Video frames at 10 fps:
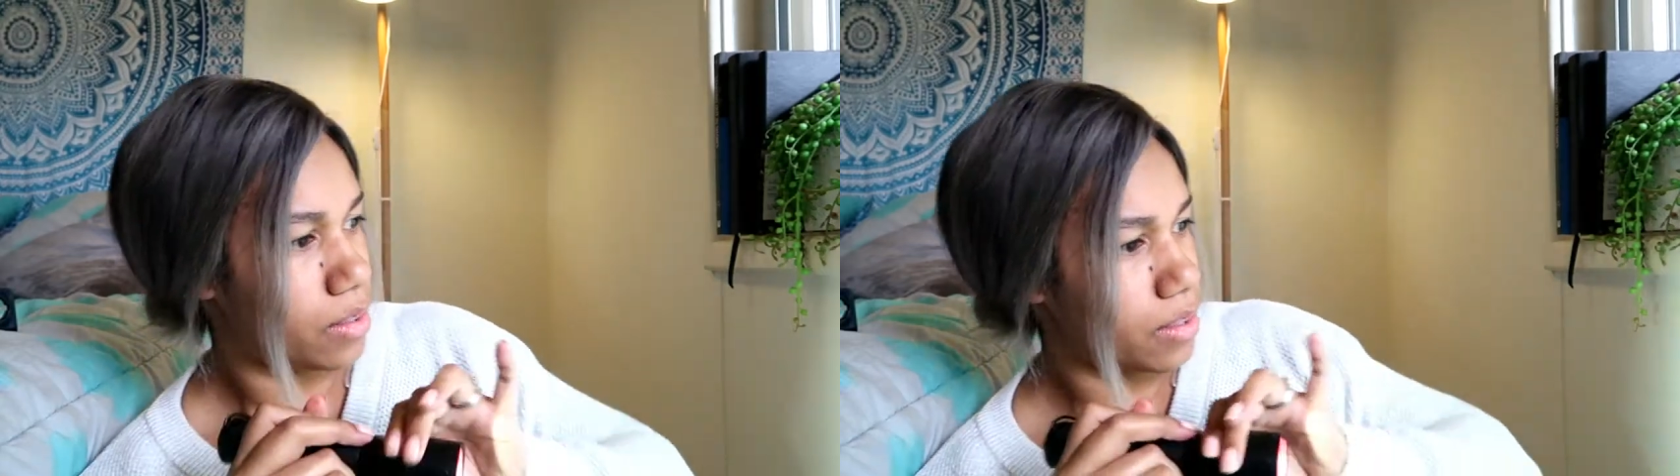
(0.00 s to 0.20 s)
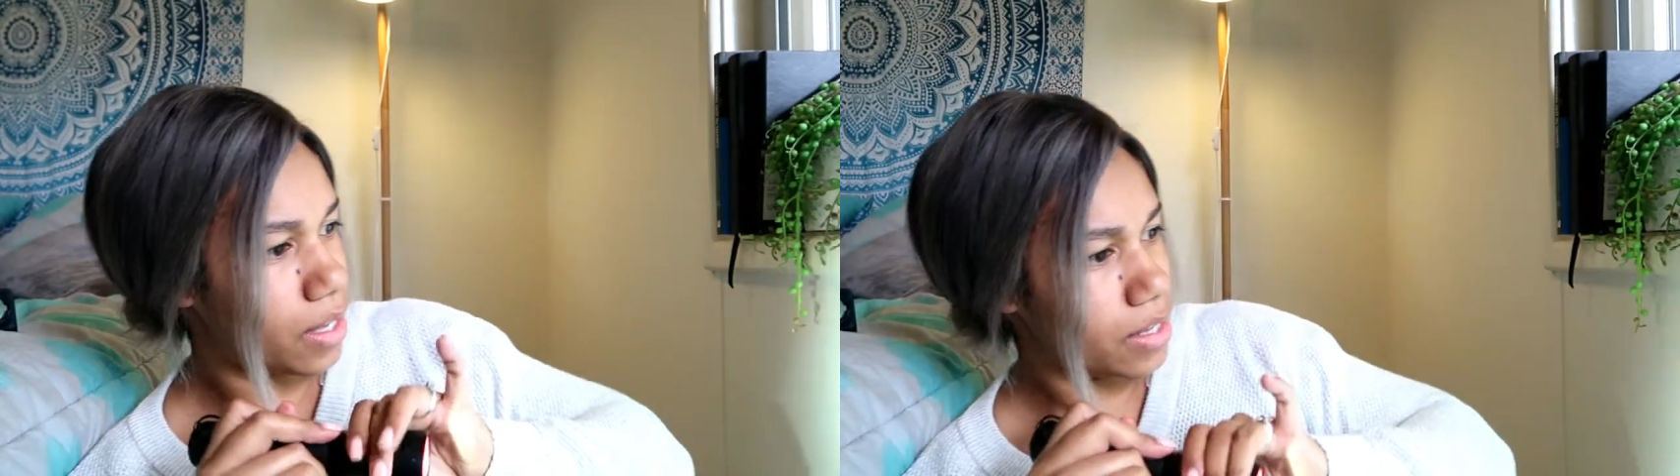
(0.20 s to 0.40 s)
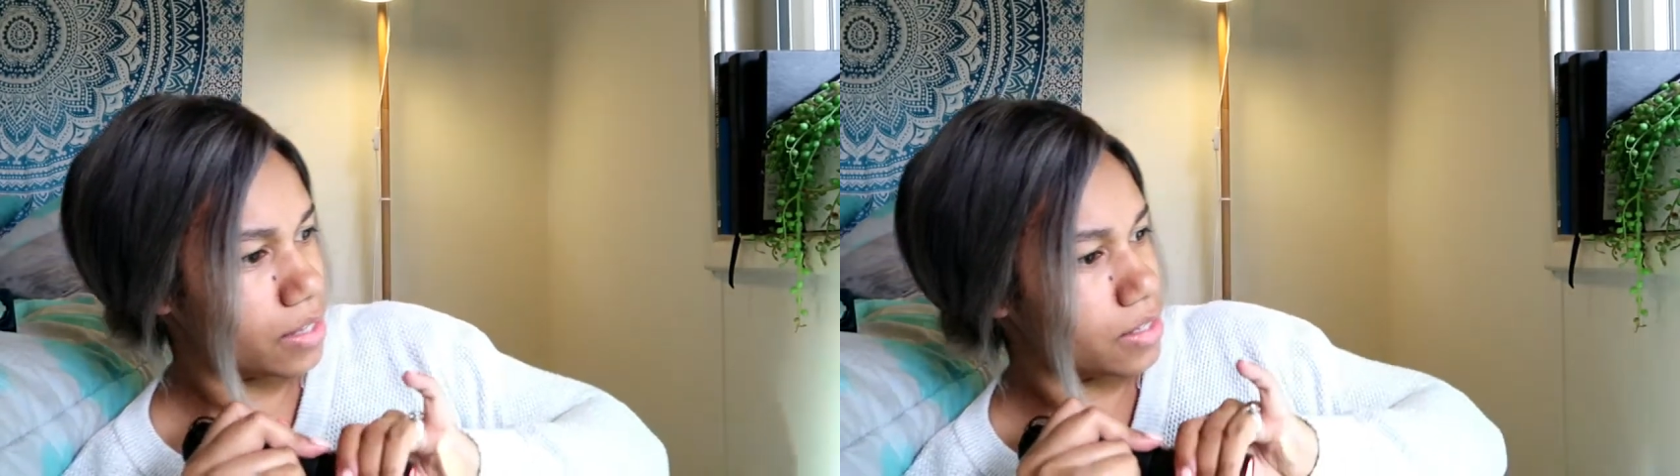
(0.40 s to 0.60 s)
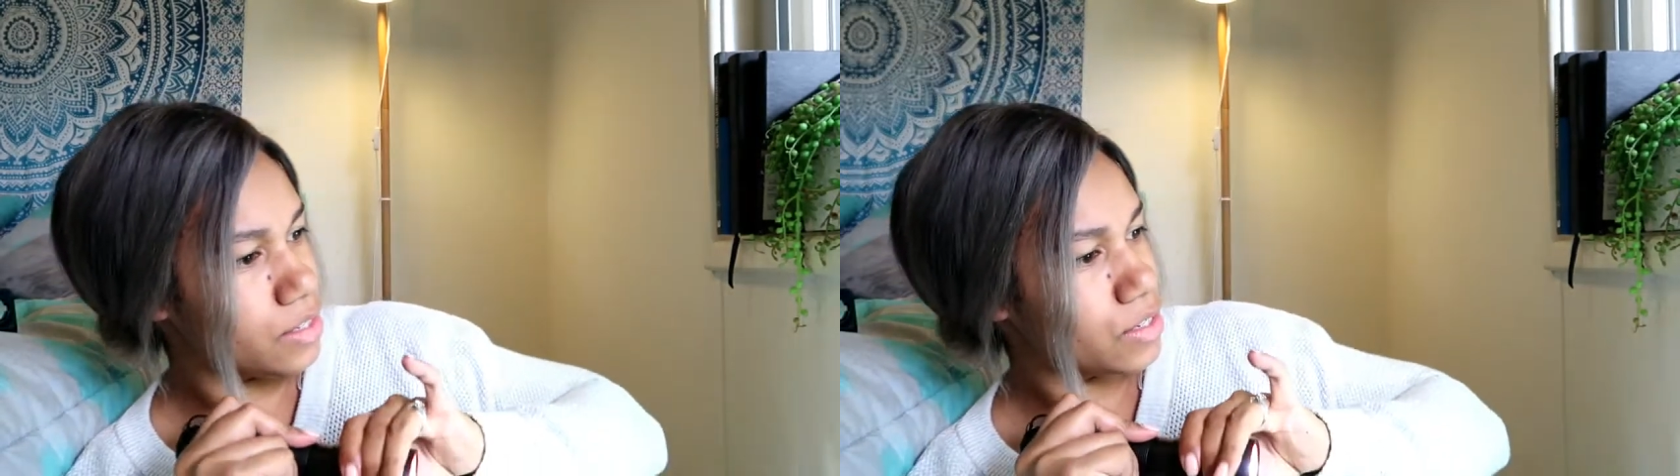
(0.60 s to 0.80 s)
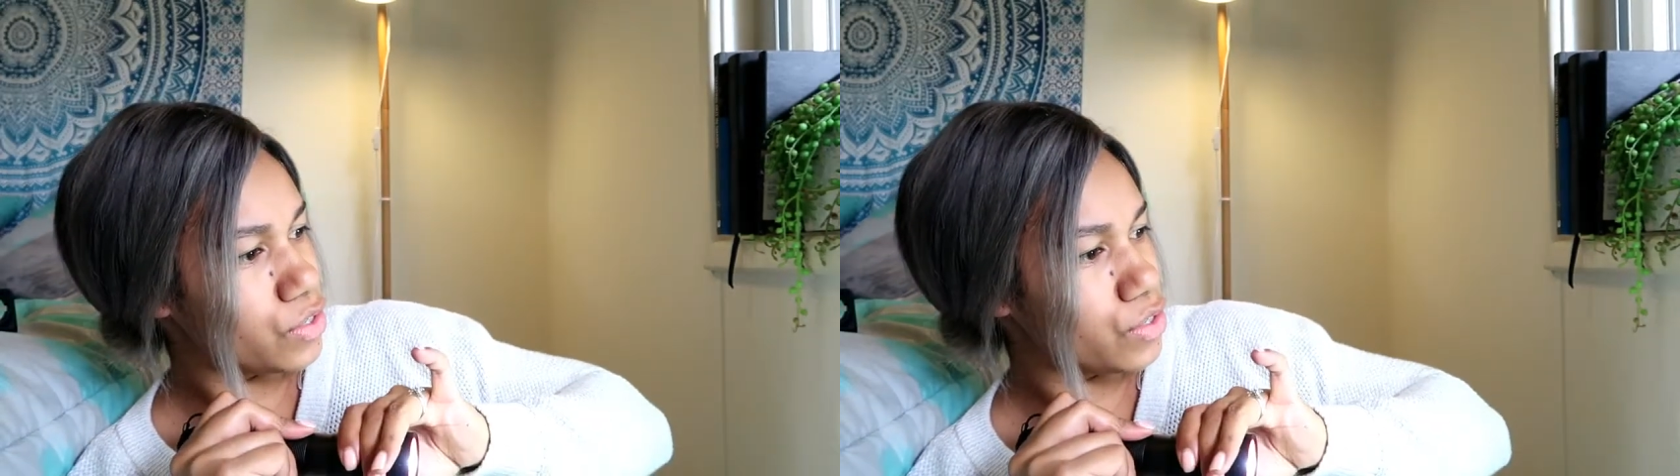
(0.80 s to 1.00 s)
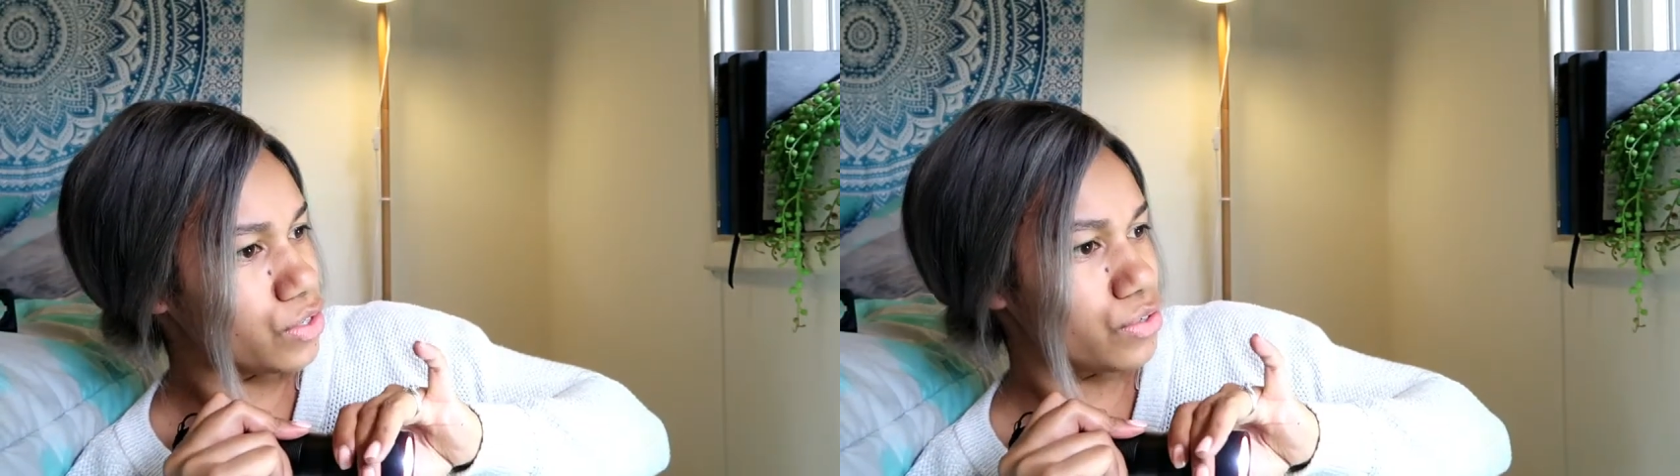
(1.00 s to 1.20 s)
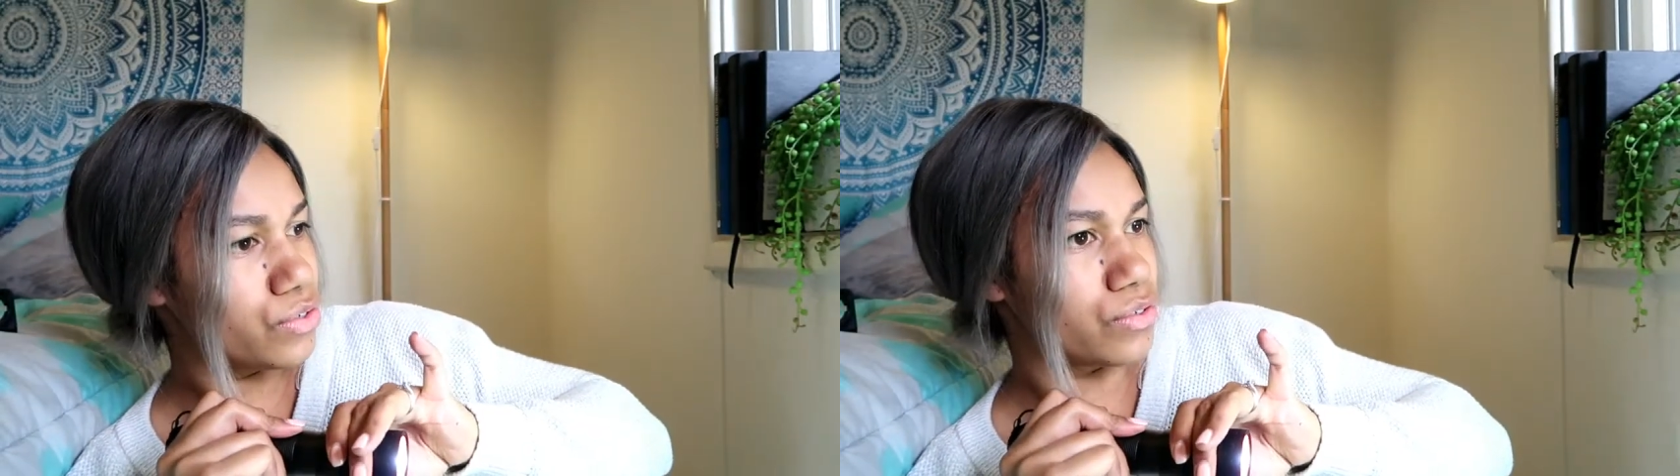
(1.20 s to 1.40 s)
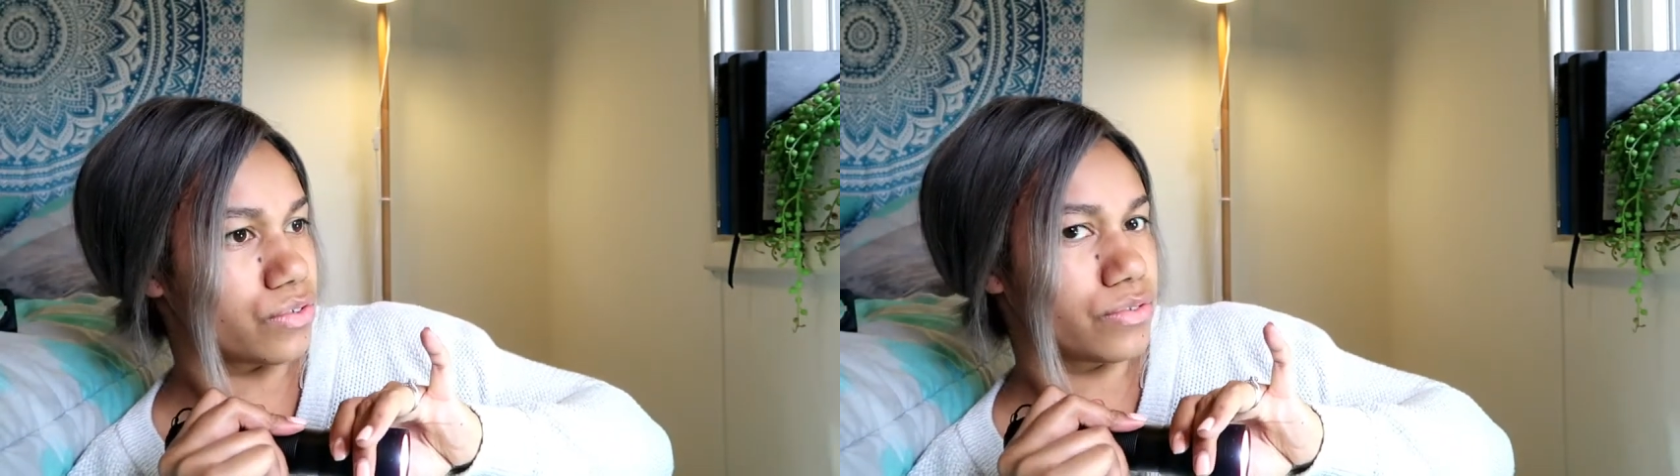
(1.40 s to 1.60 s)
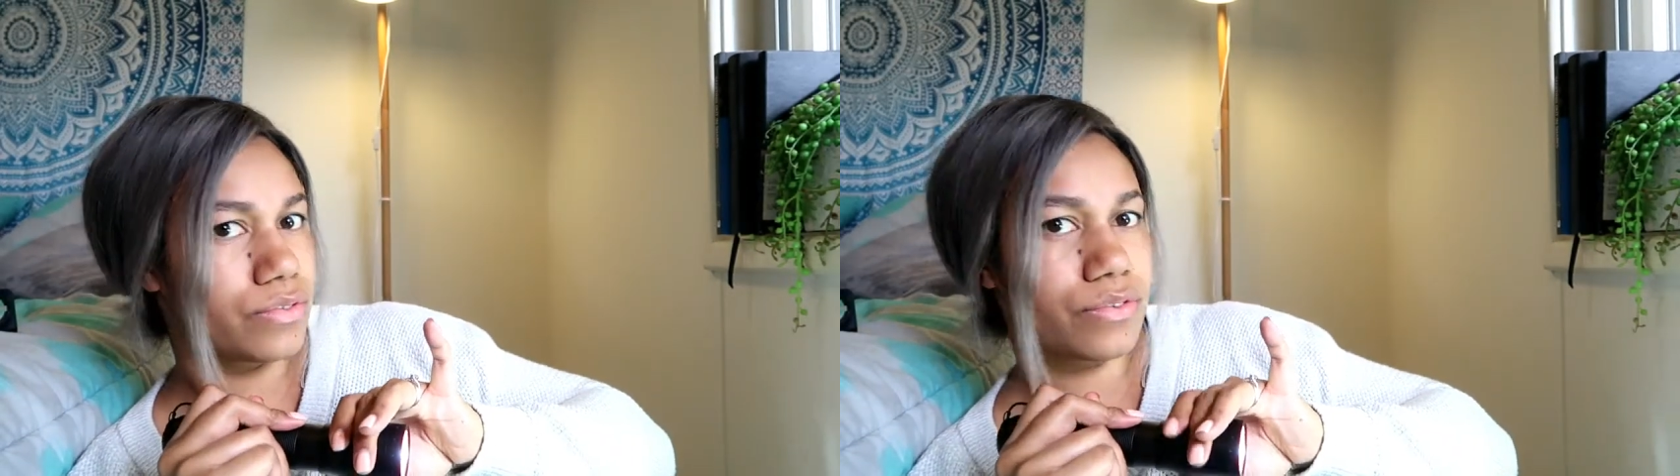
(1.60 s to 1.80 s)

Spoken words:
That is so cool.